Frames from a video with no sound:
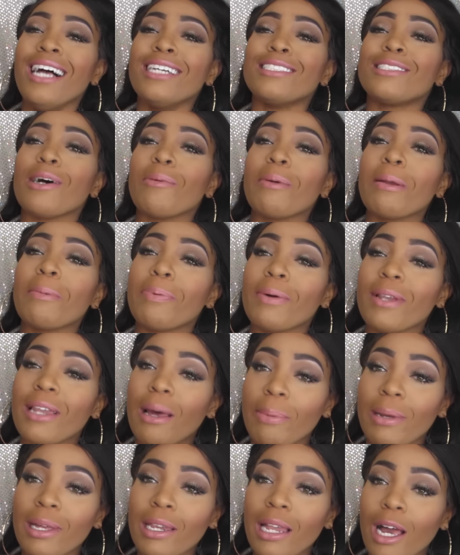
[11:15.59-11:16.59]
So we pull
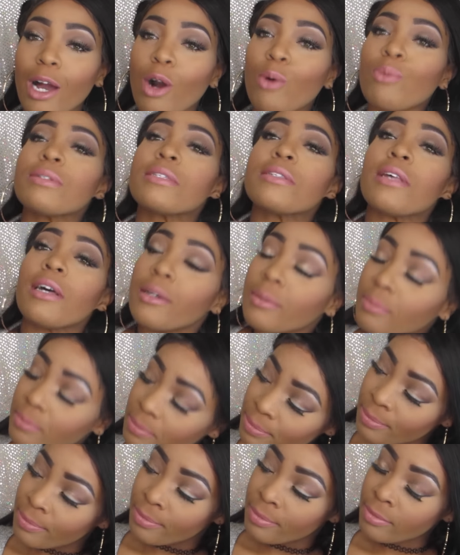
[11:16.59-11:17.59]
up, he like, oh, what's up?
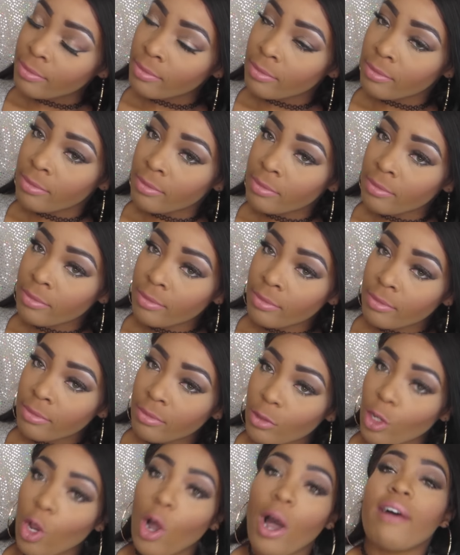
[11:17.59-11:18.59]

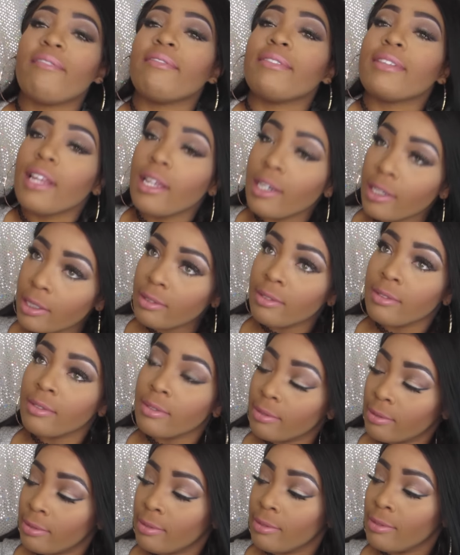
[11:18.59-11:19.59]
Y'all having dinner?
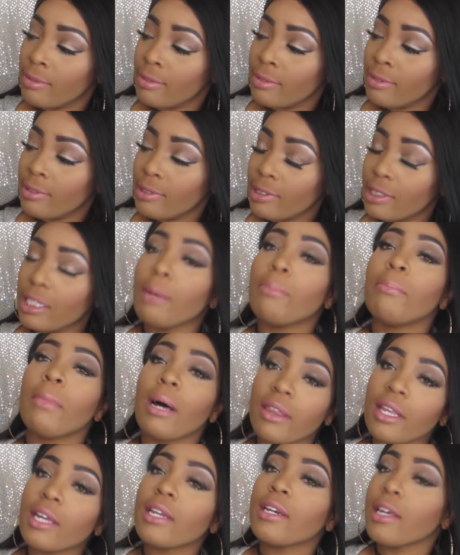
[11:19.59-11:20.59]
Your
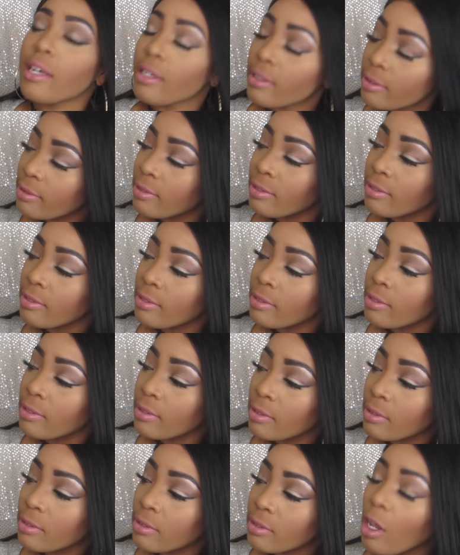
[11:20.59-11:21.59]
mother in there?
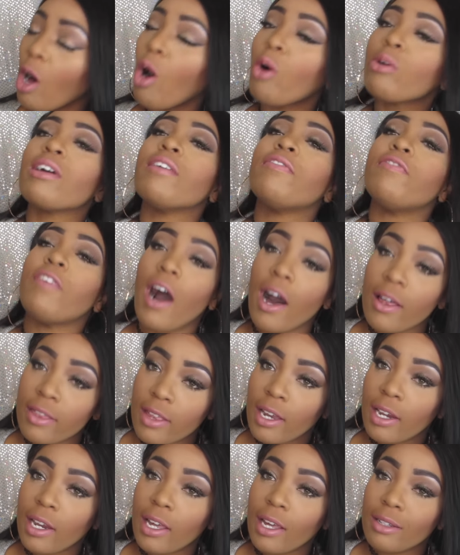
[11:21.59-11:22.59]
Oh, your
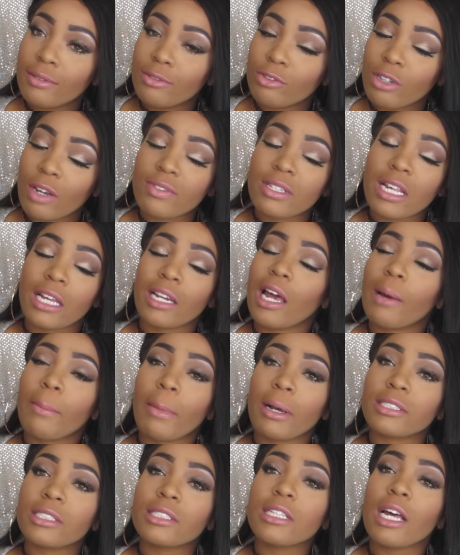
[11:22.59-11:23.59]
father in there? Travis like, nah,
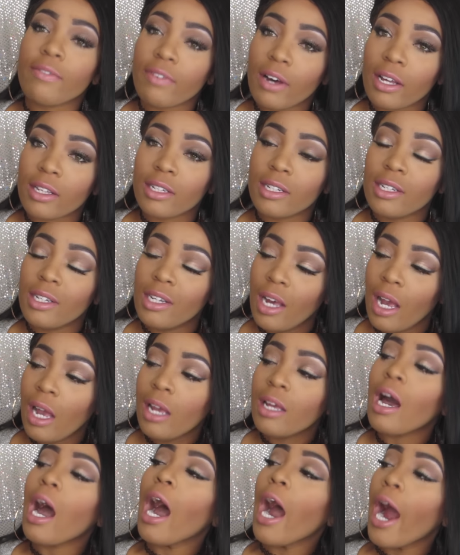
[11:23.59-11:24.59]
my stepfather.
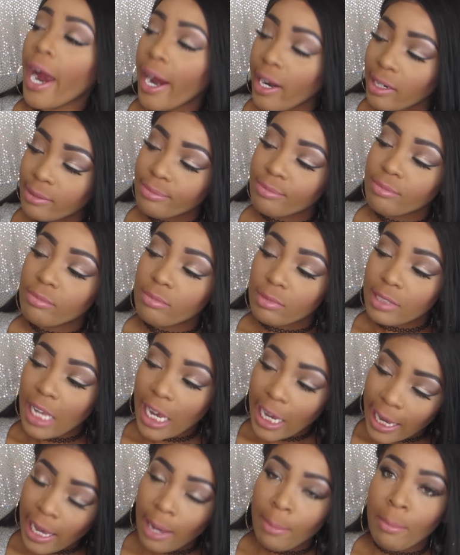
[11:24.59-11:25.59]
Alright,
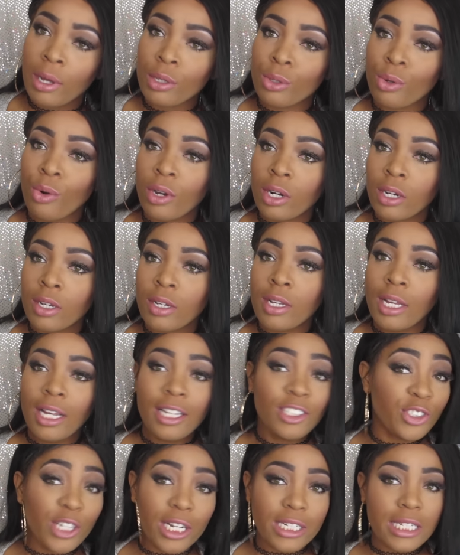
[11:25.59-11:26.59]
take care of my daughter.
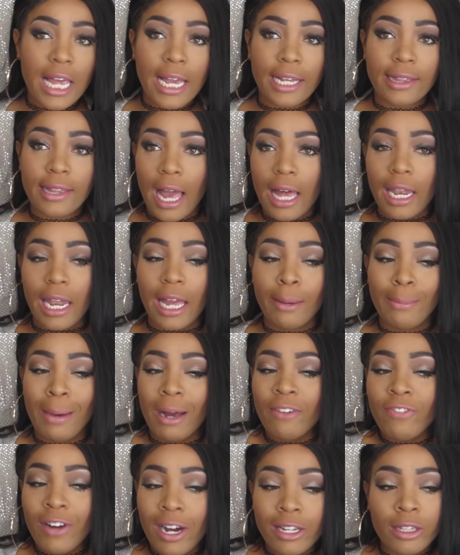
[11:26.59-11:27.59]
Just like that, like
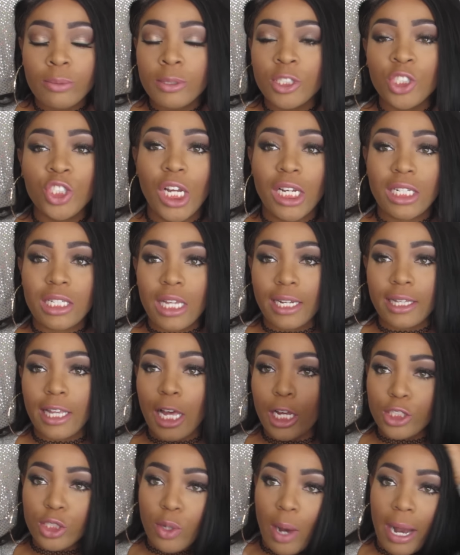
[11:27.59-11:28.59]
my father was just like
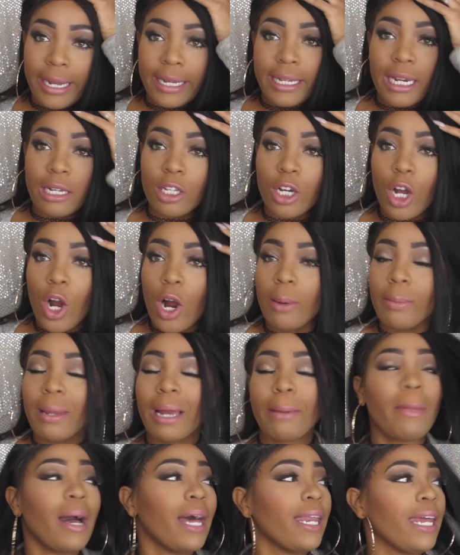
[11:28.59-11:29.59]
that. So I get out of the car, I'm
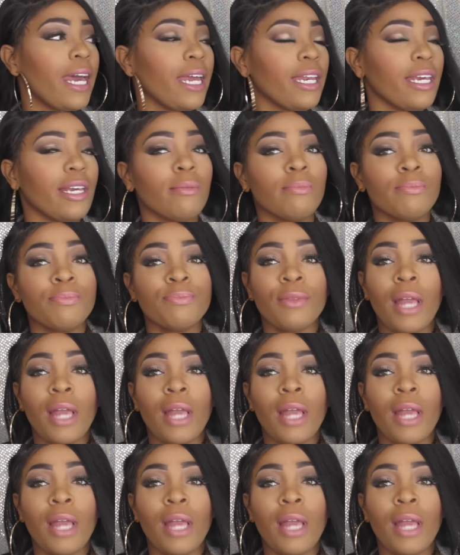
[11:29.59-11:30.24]
like, bye daddy.